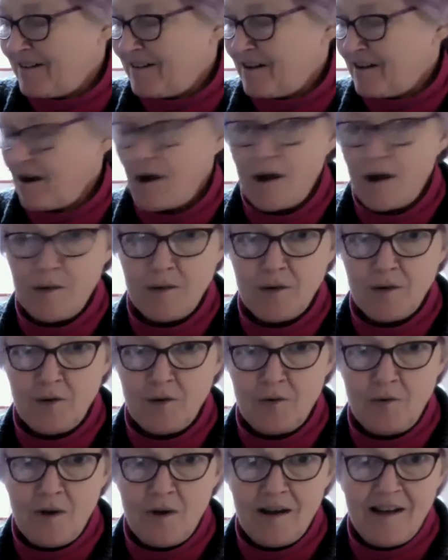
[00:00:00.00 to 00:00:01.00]
I hope
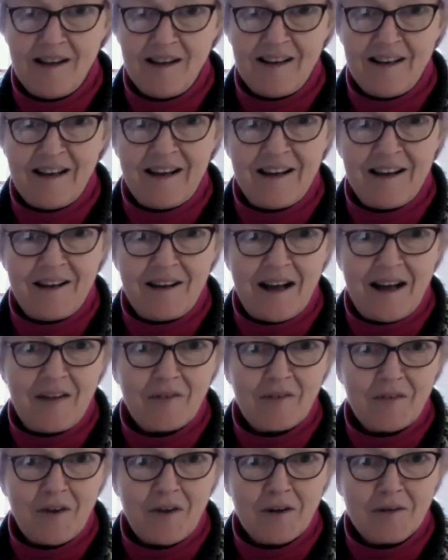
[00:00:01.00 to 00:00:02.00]
you
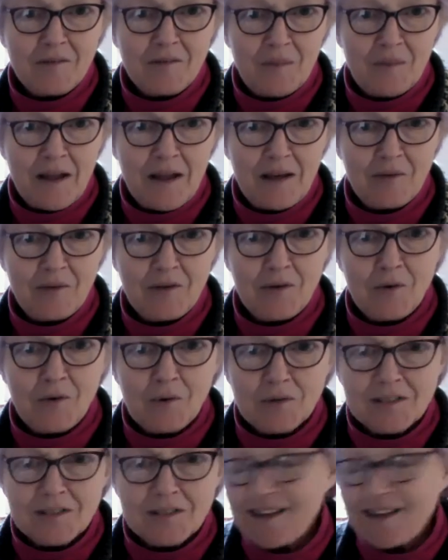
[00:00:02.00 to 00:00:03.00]
have fun playing with
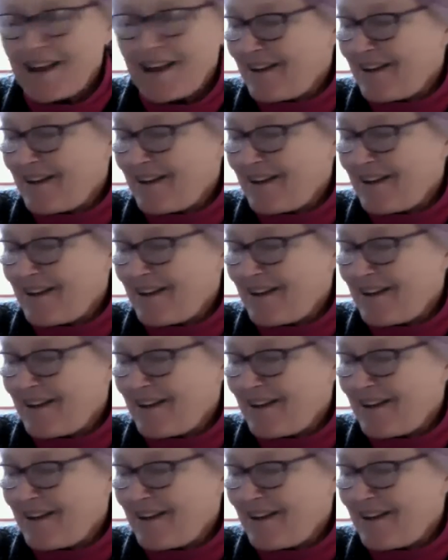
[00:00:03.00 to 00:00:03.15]
yours,